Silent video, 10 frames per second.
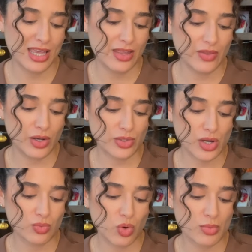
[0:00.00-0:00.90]
The notes are
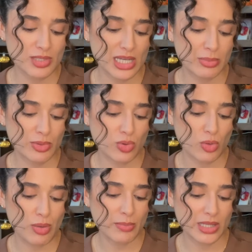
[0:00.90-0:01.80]
warm cinnamon roll,
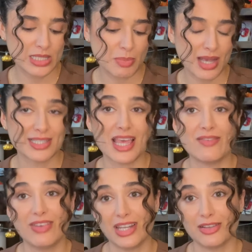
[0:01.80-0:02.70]
pumpkin spice, and
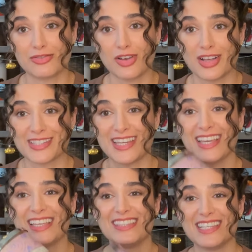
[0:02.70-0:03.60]
vanilla frosting.
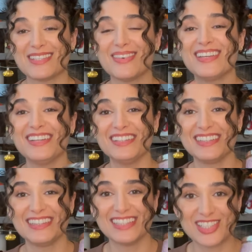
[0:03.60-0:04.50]
This one
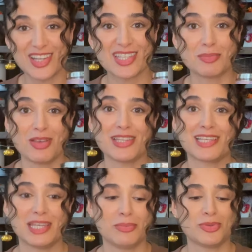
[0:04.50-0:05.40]
legit smells like
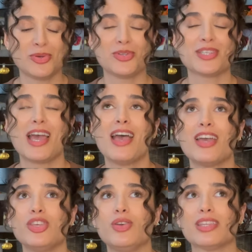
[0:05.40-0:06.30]
cinnamon rolls.
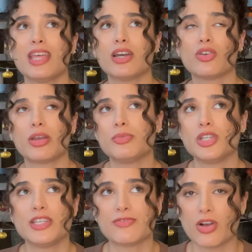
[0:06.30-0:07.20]
You get that cream
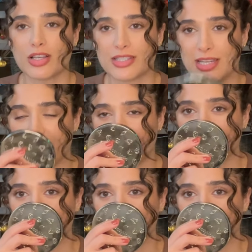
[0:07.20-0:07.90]
cheese frosting.